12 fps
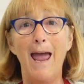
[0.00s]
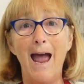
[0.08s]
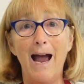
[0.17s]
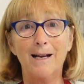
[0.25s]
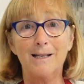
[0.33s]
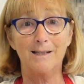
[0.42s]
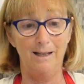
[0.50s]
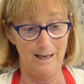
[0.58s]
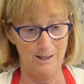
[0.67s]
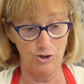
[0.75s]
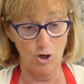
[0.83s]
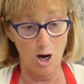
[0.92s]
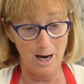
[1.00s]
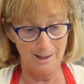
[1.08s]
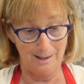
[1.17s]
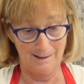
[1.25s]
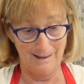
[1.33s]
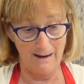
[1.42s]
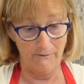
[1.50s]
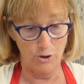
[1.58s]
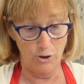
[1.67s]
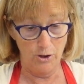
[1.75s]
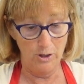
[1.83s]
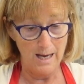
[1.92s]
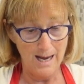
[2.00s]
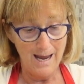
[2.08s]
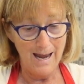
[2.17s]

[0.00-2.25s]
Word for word: excellent sauces, I've heard.